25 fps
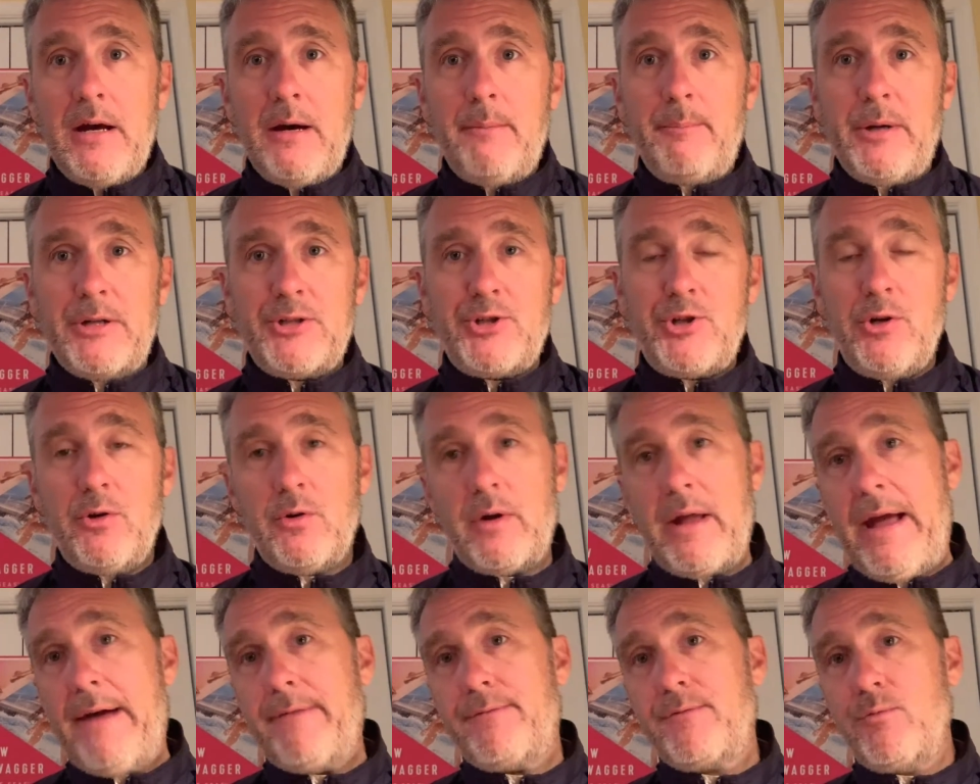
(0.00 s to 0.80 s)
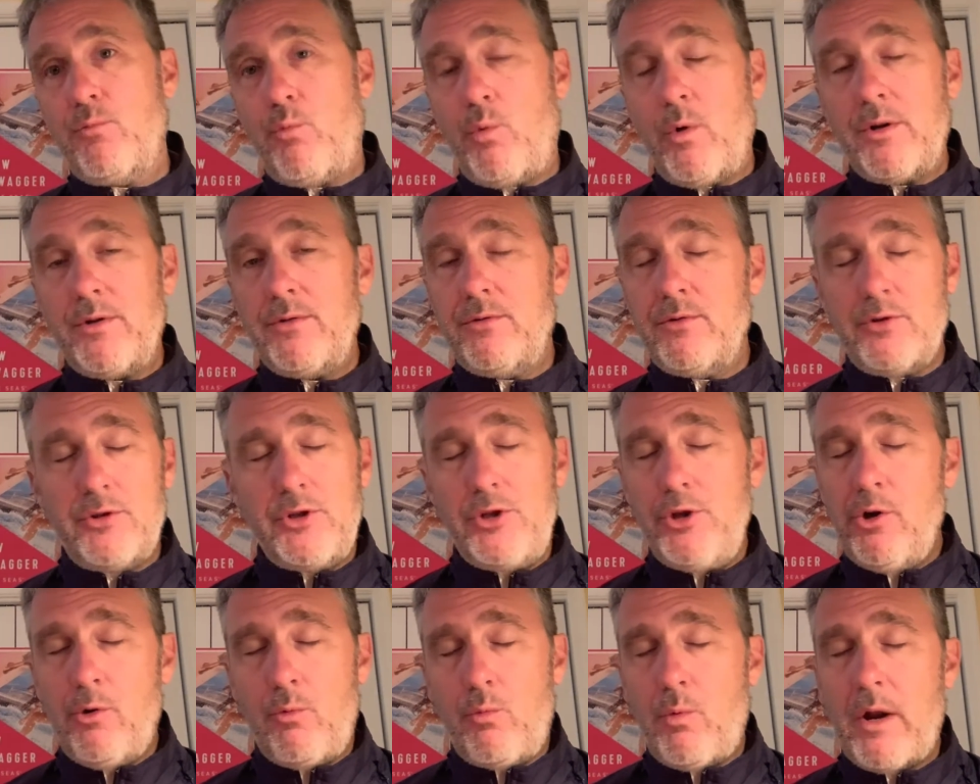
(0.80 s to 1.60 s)
but you don't
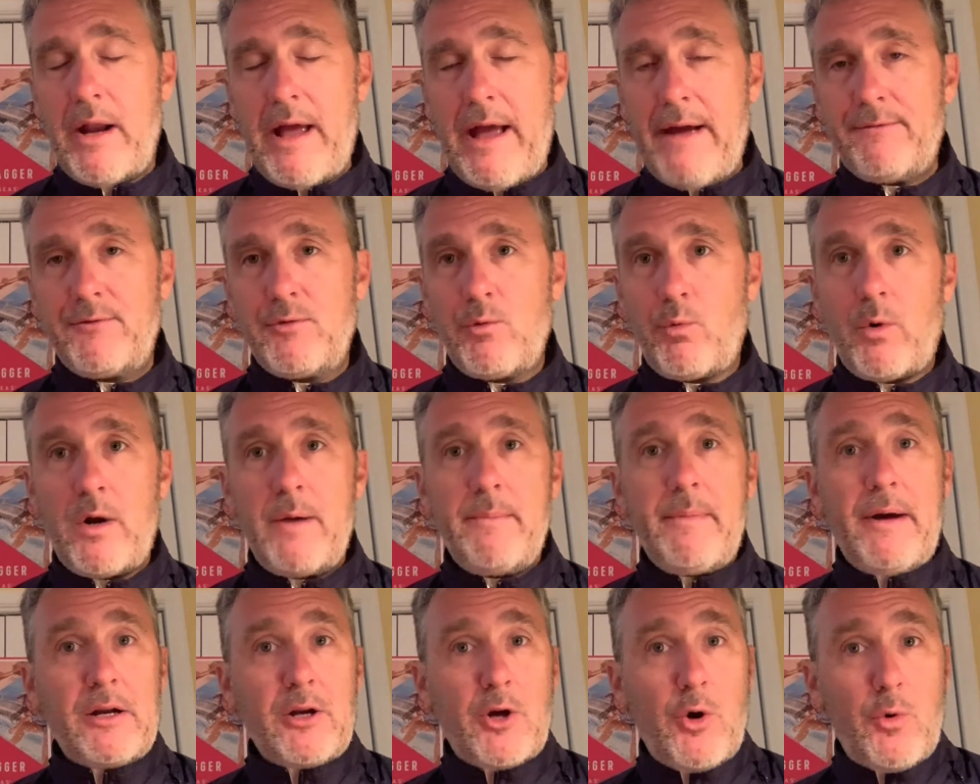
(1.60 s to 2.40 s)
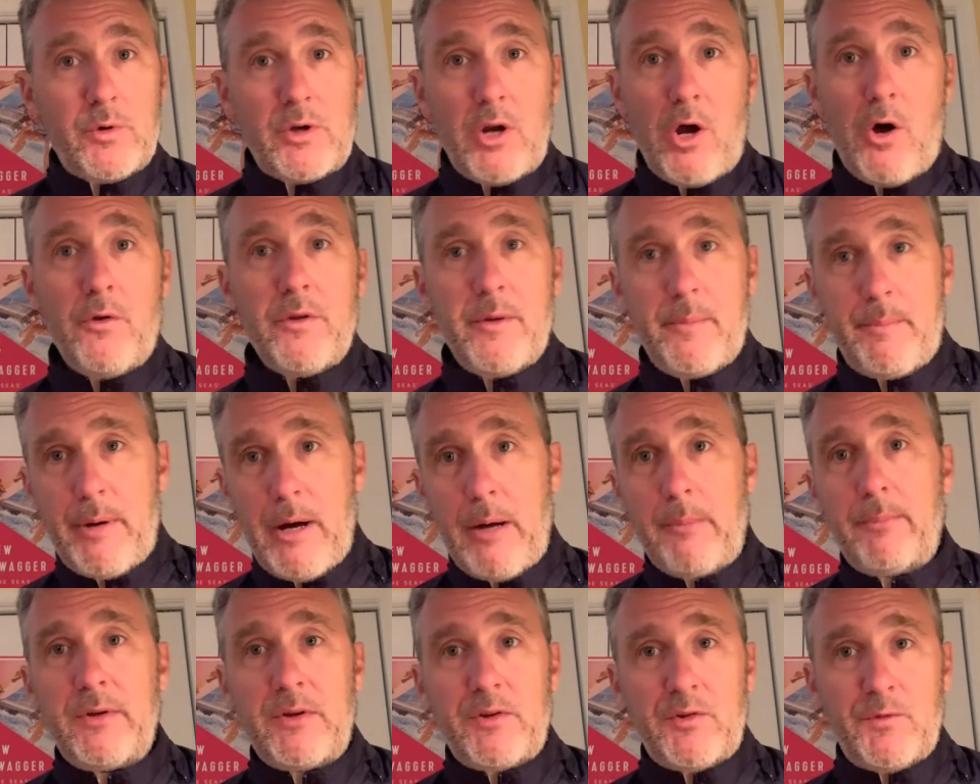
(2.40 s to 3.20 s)
want to have to worry about going to all the
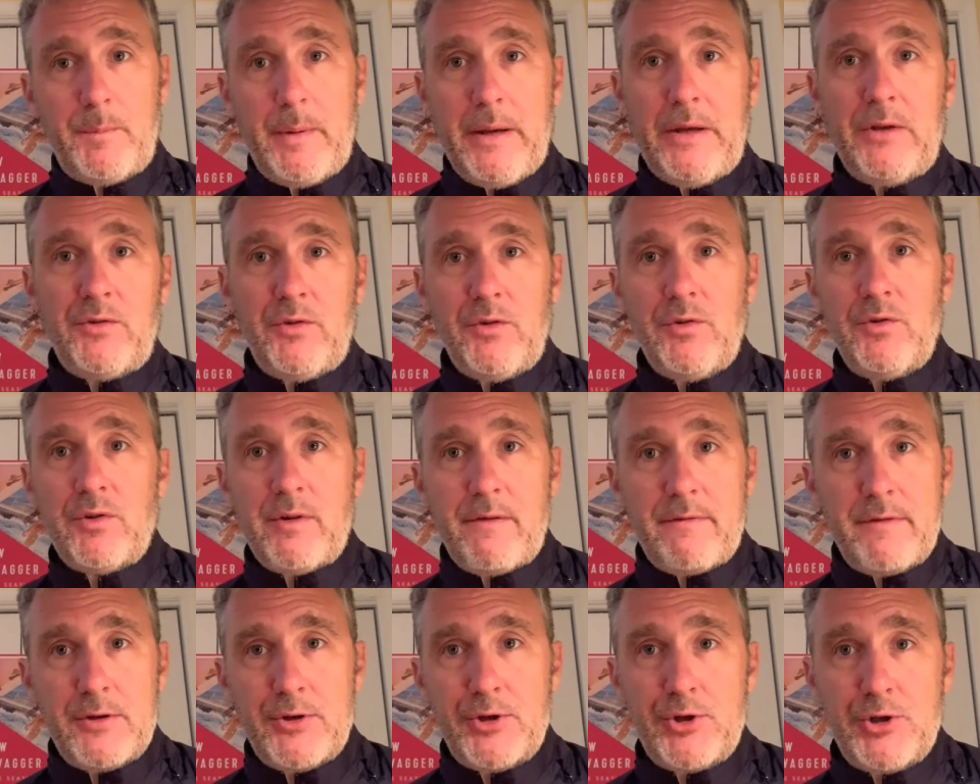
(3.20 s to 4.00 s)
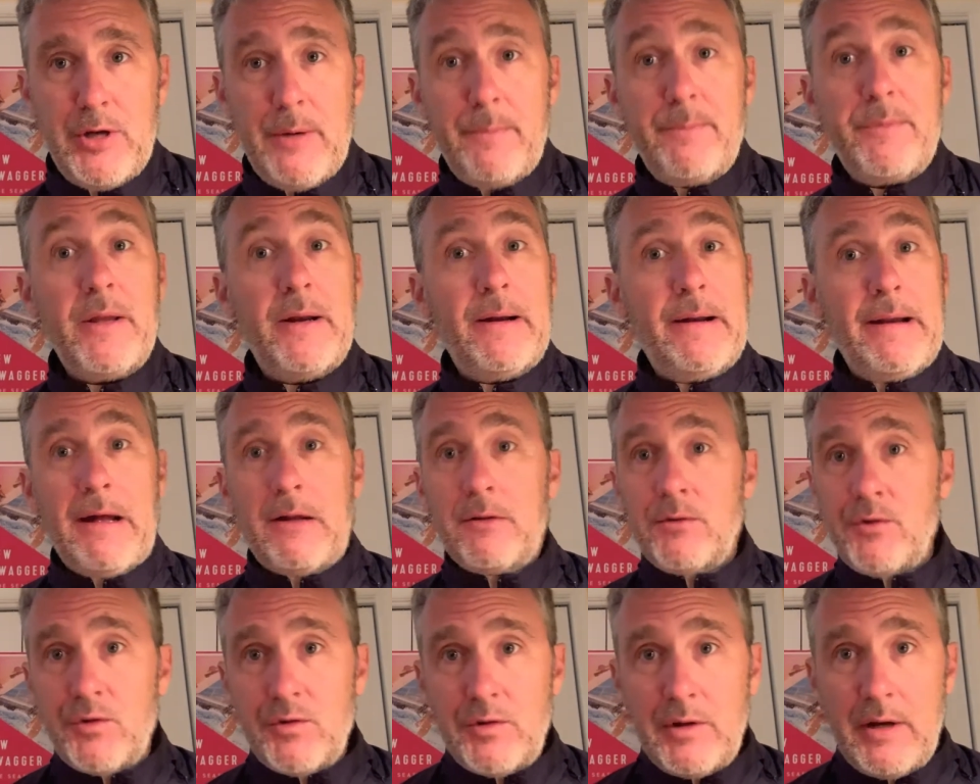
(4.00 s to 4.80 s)
public spaces of the ship, then an
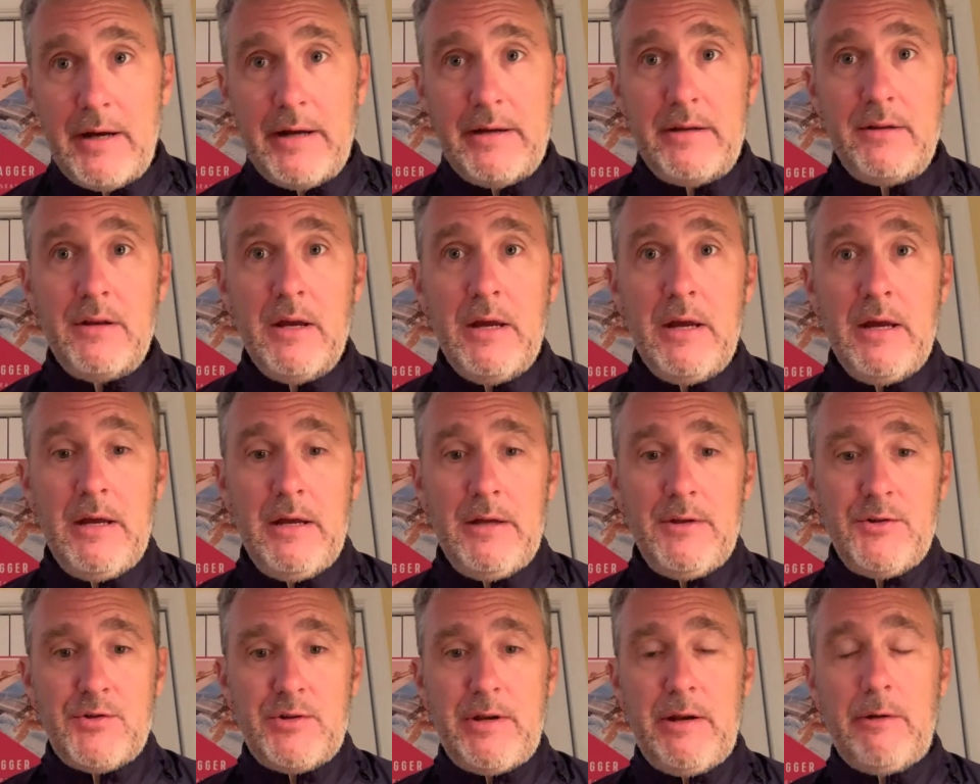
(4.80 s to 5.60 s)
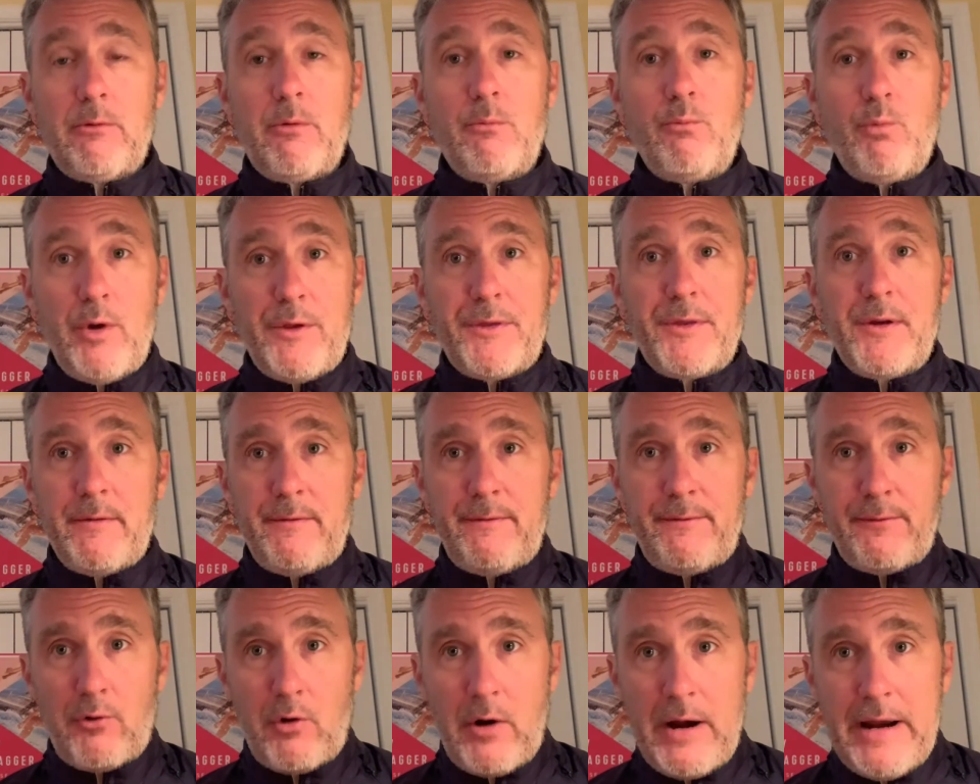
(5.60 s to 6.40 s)
outside stateroom with a
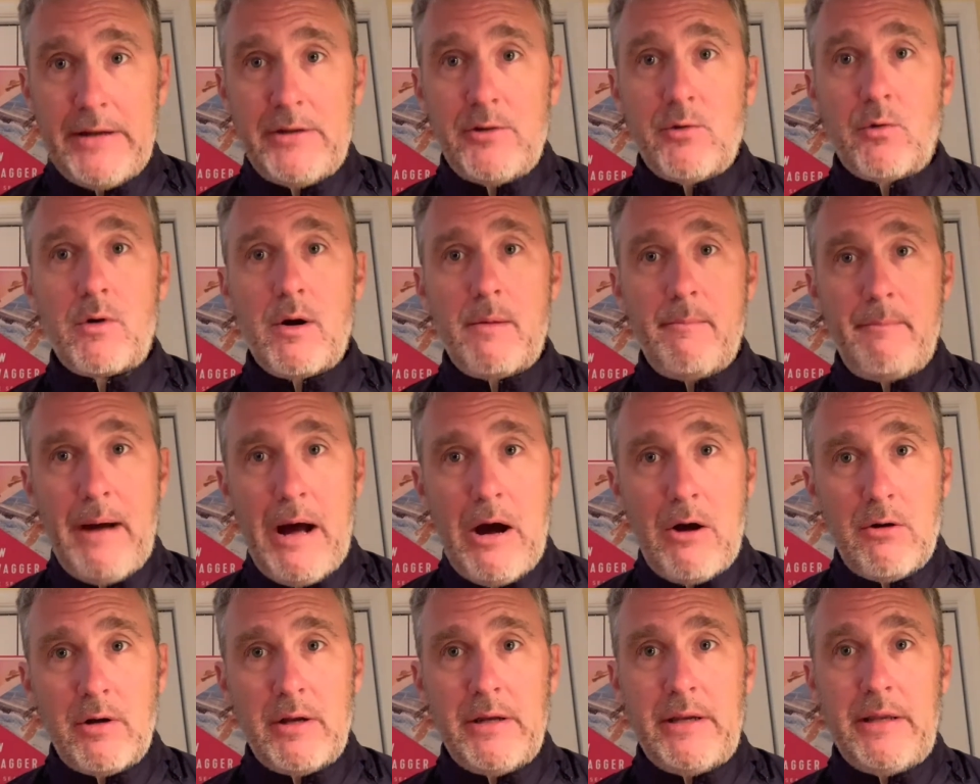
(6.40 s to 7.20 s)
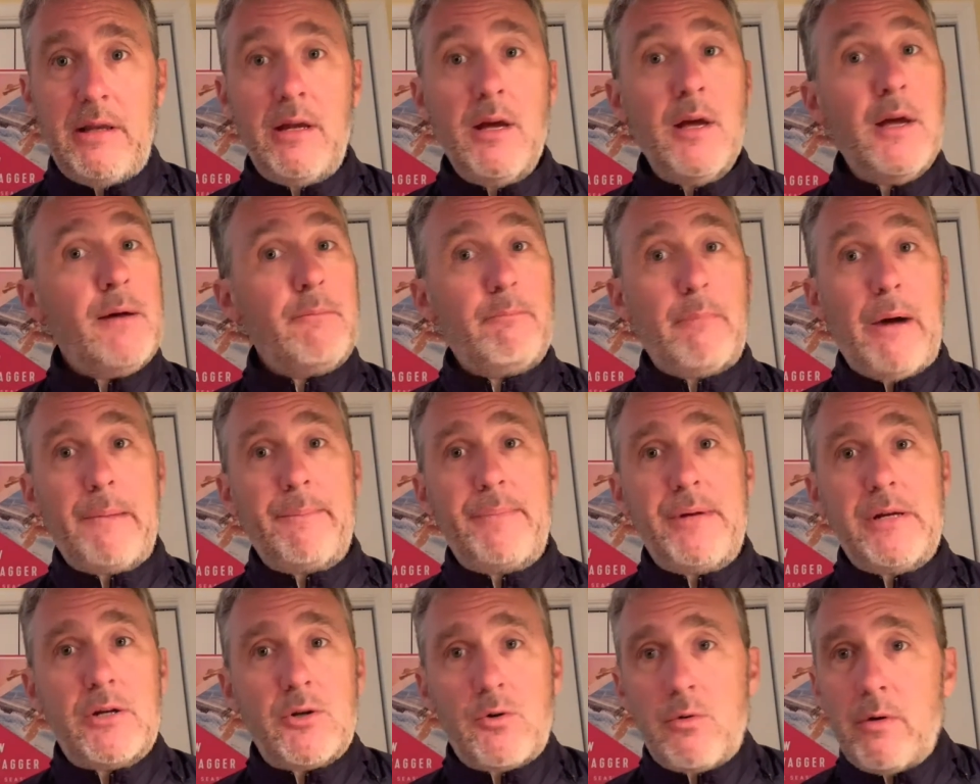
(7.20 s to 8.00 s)
veranda or a balcony might
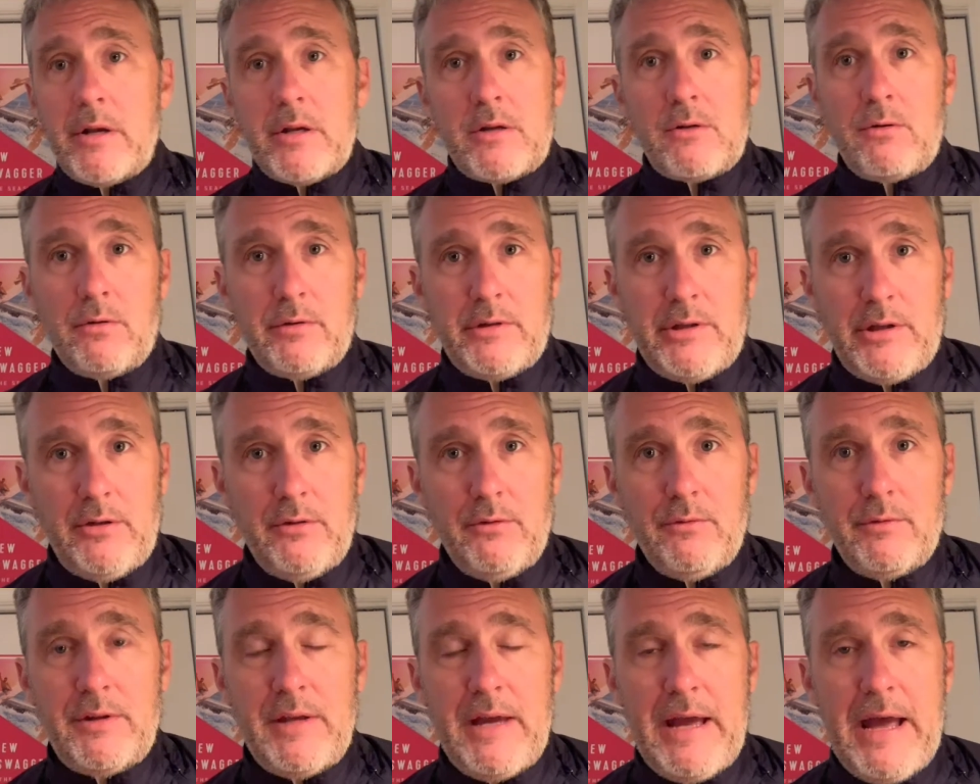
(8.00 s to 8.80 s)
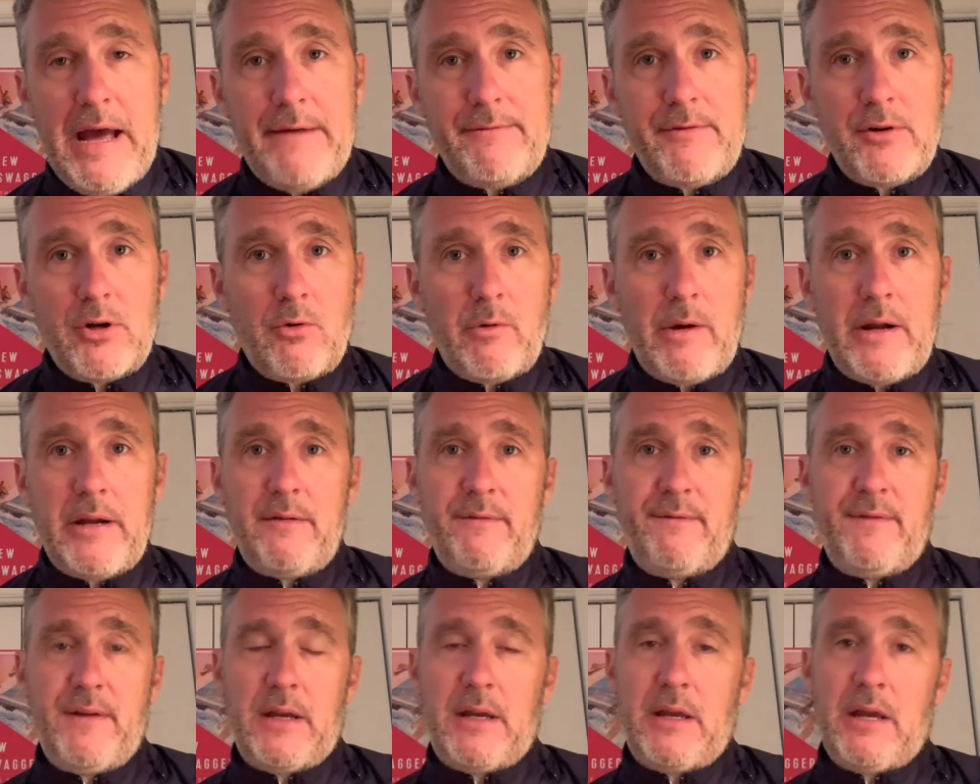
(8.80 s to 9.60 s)
be critical to you to have a great
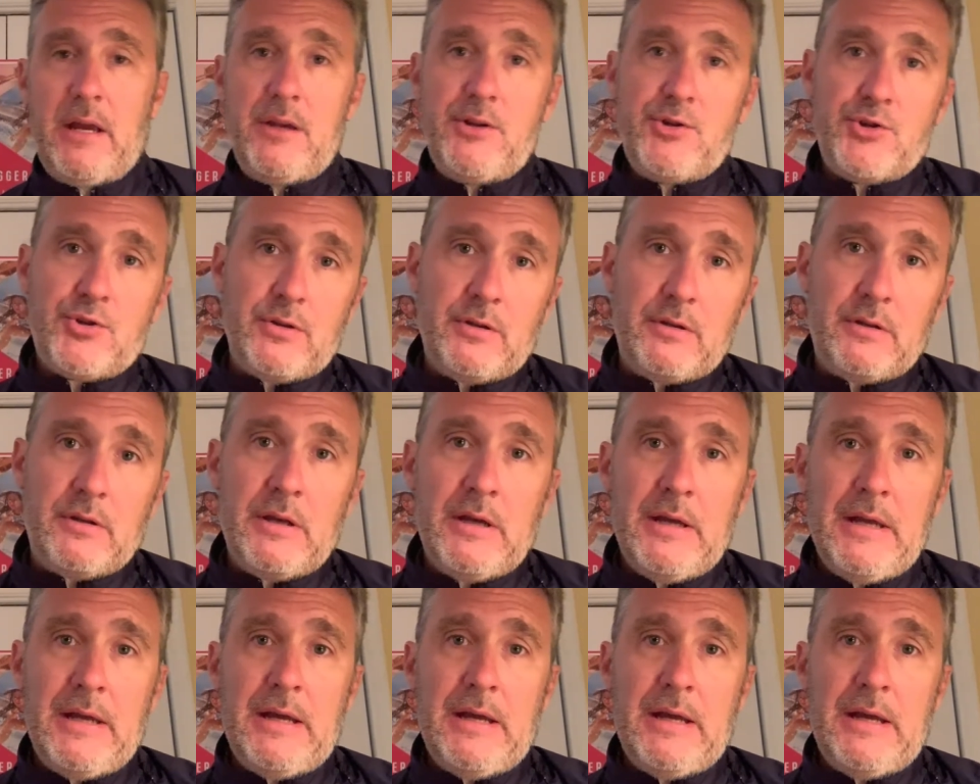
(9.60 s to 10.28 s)
vacation.